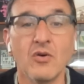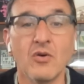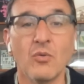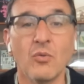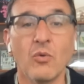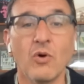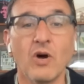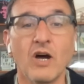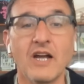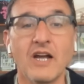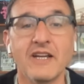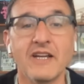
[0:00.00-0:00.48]

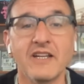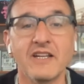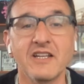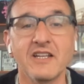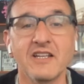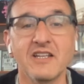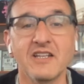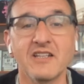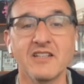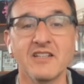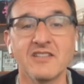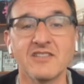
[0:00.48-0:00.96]
what
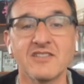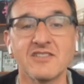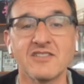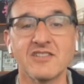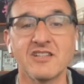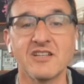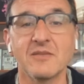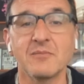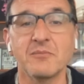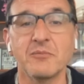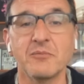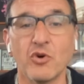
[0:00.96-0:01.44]
is
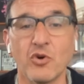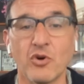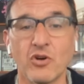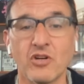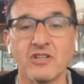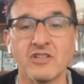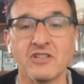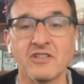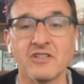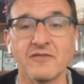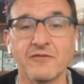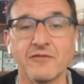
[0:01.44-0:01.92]

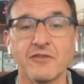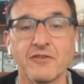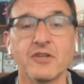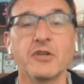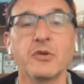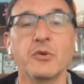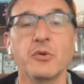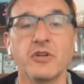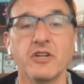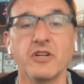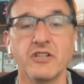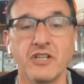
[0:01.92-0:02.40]
important for
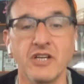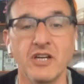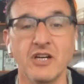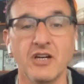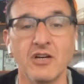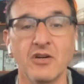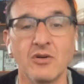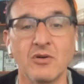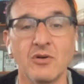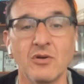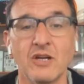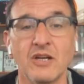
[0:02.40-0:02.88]
you to
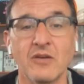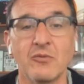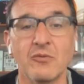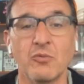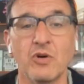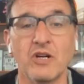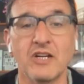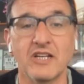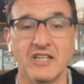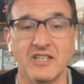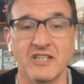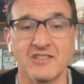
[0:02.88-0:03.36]
know
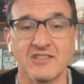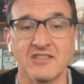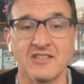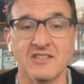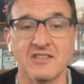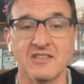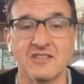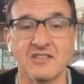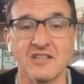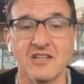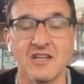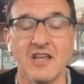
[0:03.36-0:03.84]
and what
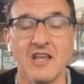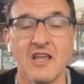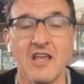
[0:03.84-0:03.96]
isn't